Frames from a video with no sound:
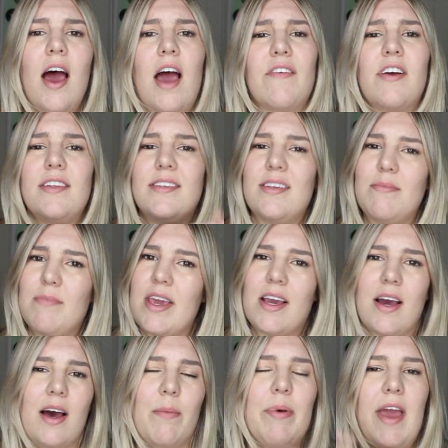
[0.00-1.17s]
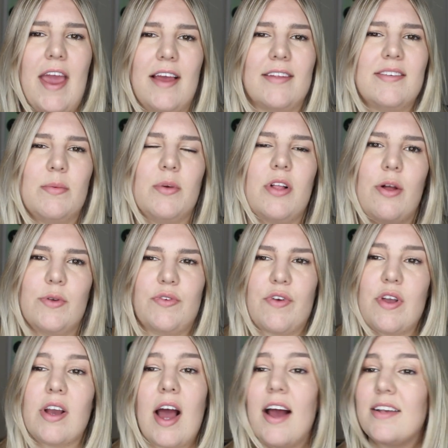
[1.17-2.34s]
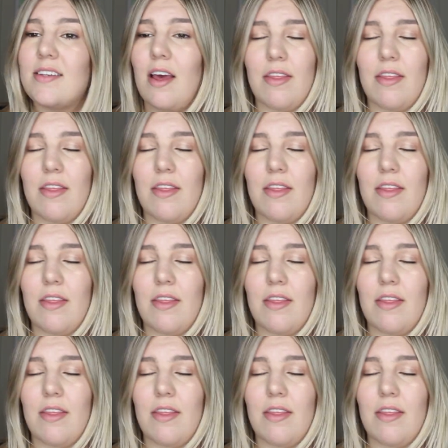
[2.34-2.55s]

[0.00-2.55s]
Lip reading: I've got some makeup and some clothes for you guys.